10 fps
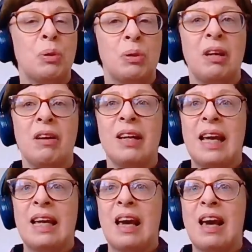book
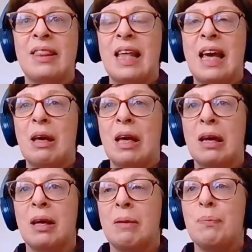learning and
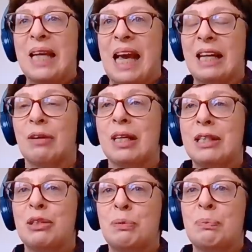their
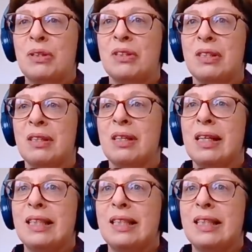mechanical instruments